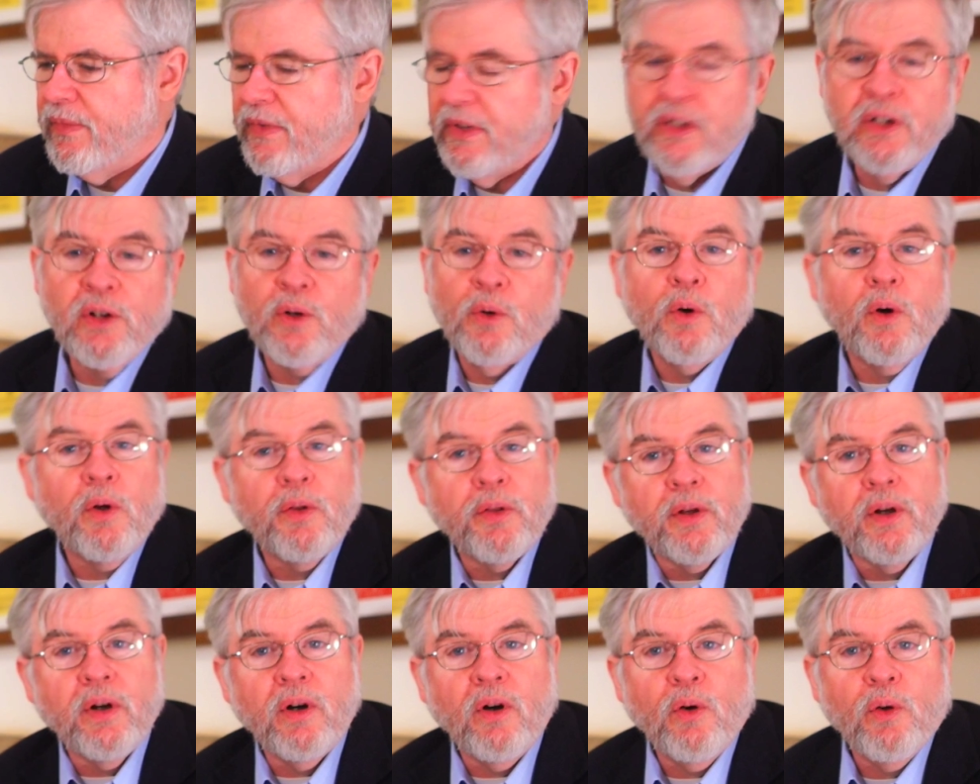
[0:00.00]
you know,
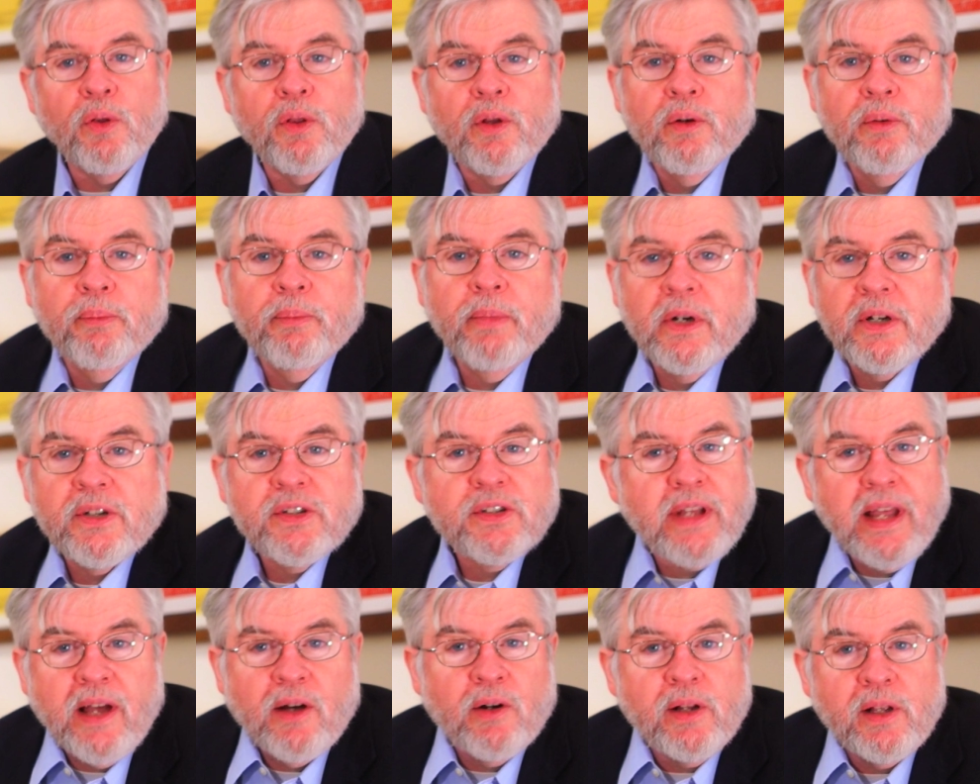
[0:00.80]
all the
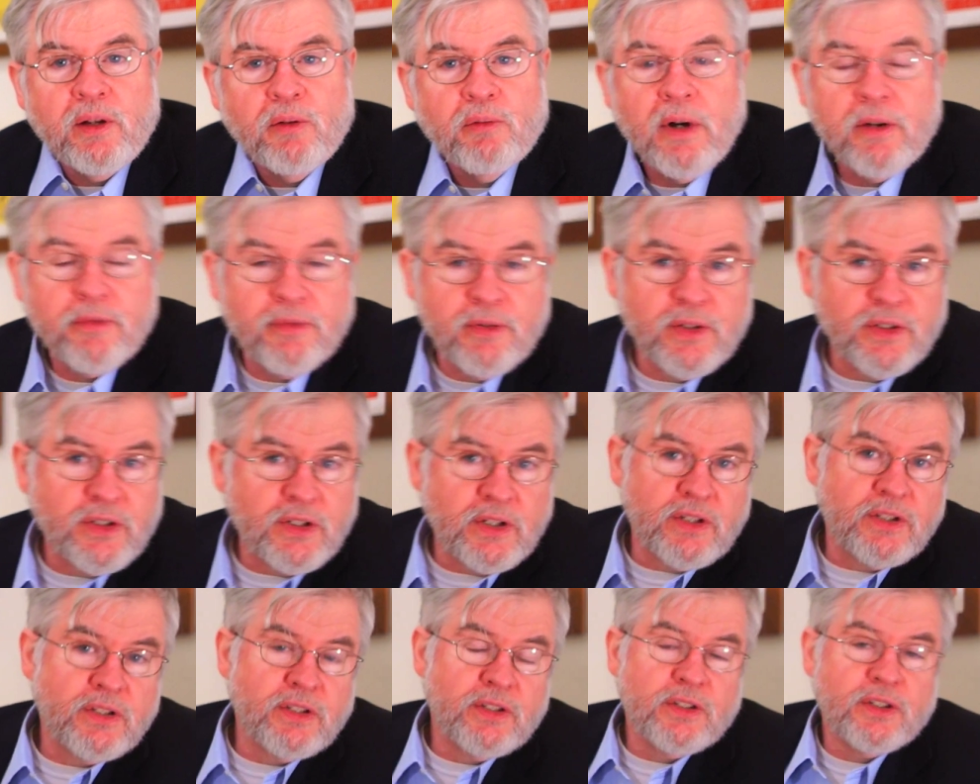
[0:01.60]
Bucks County
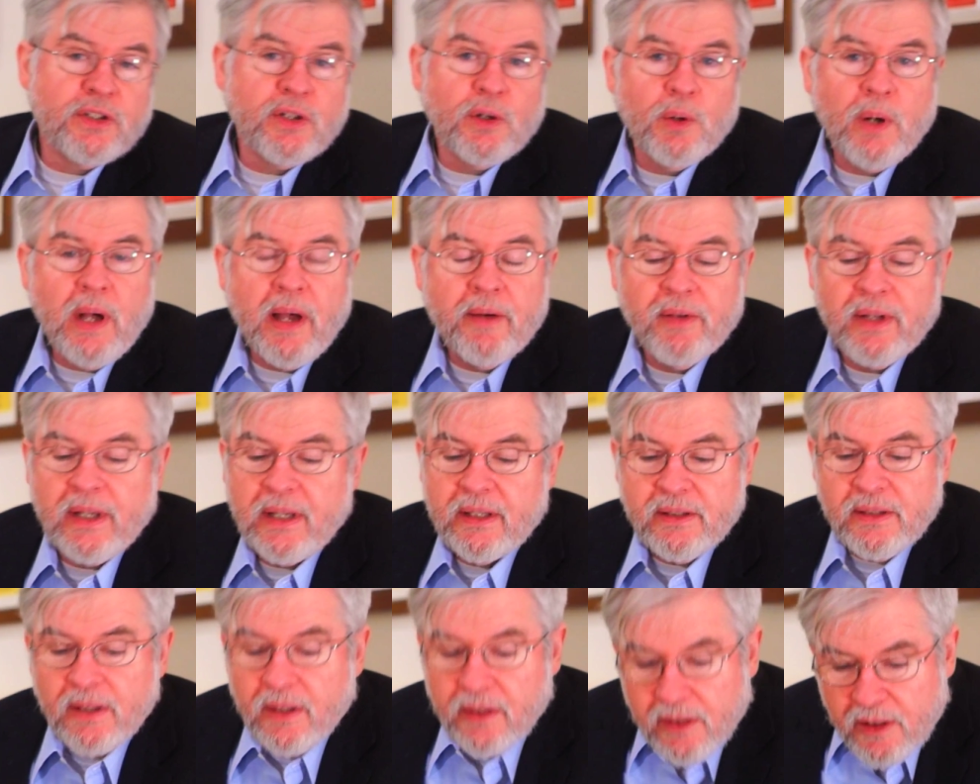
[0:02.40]
references, and so having
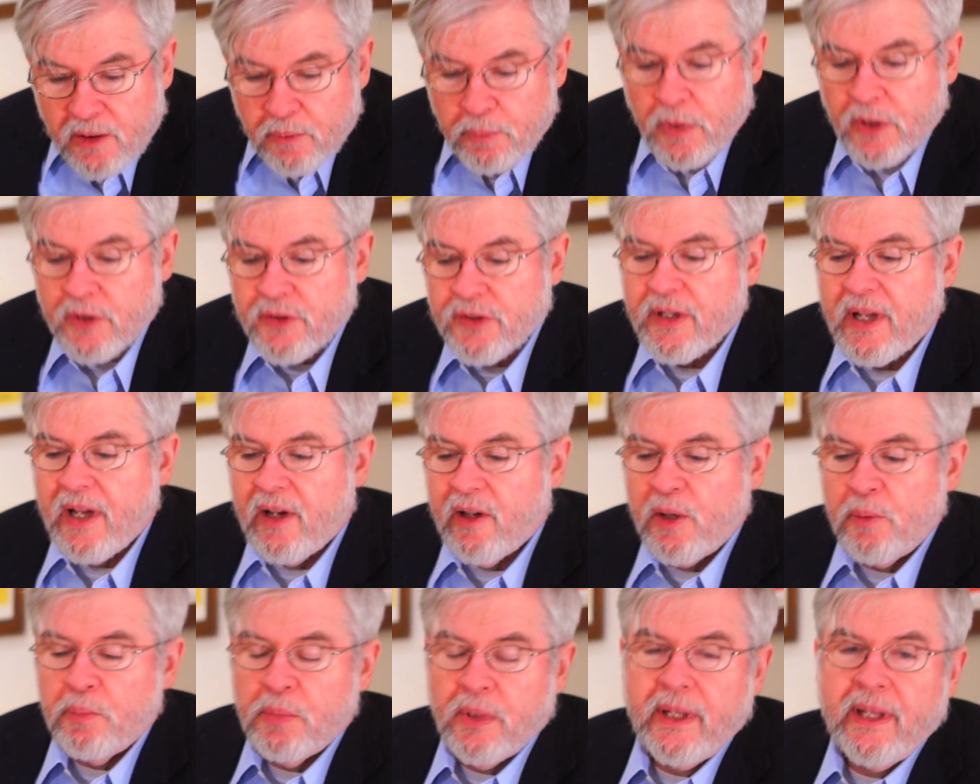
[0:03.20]
it done at Bucks
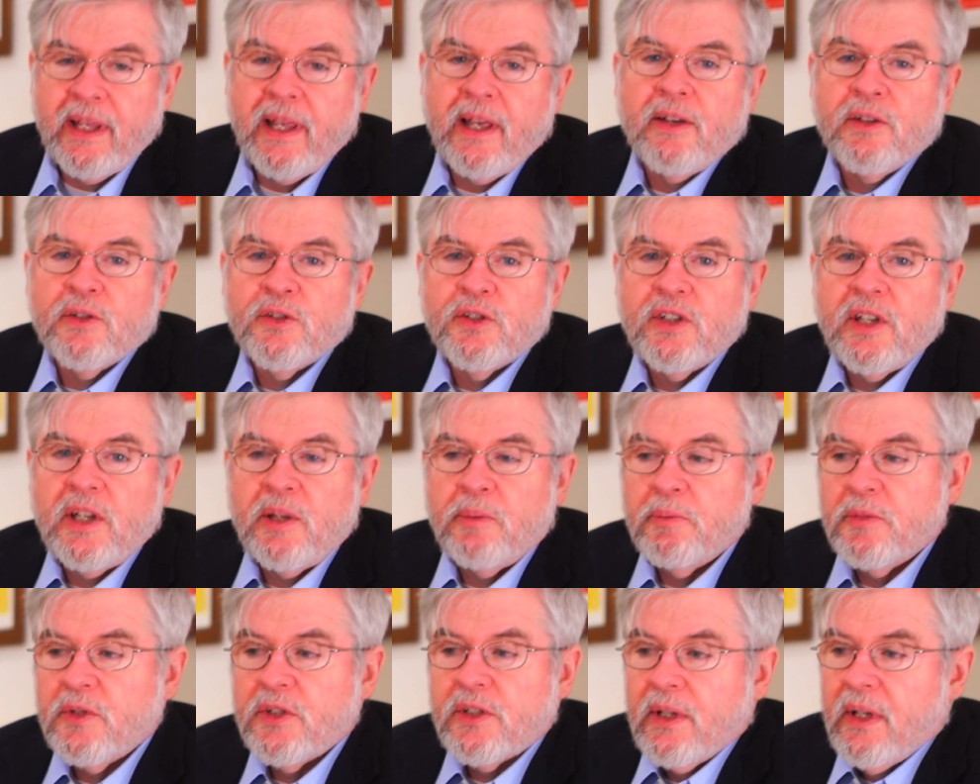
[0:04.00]
County Playhouse
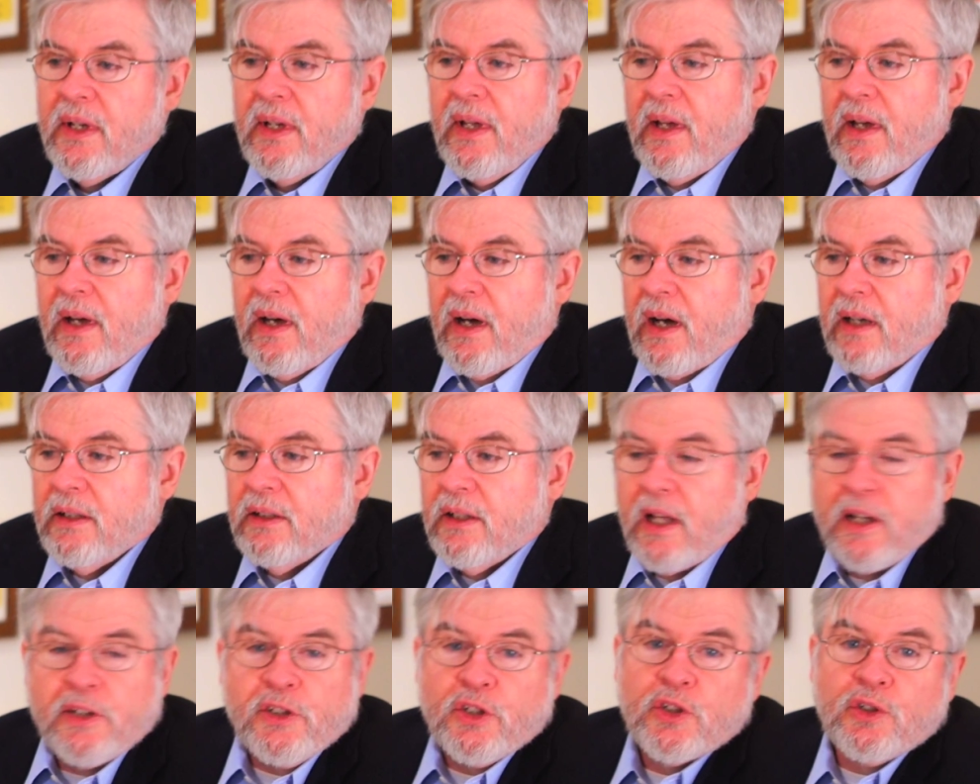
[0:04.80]
seems a
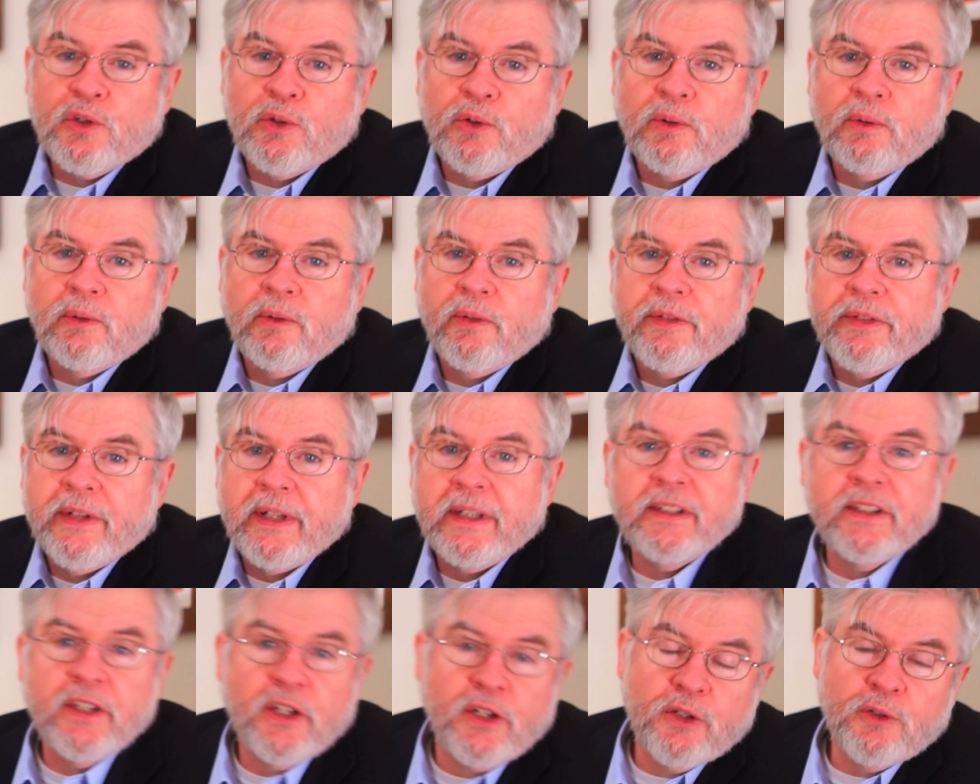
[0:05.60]
logical
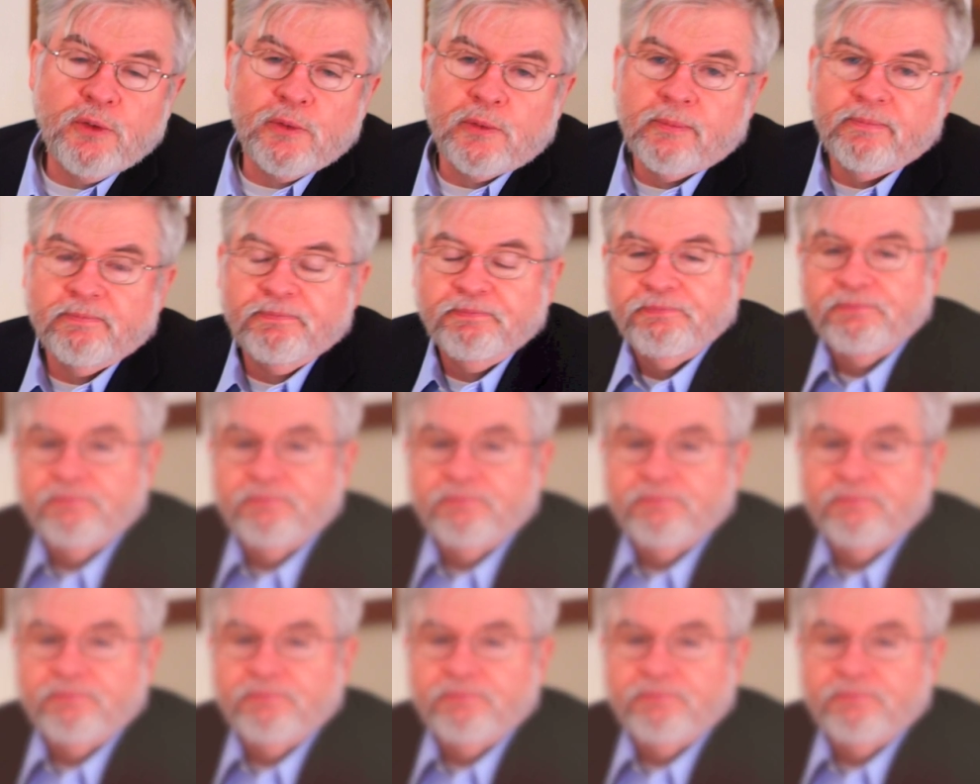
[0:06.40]
thing to do.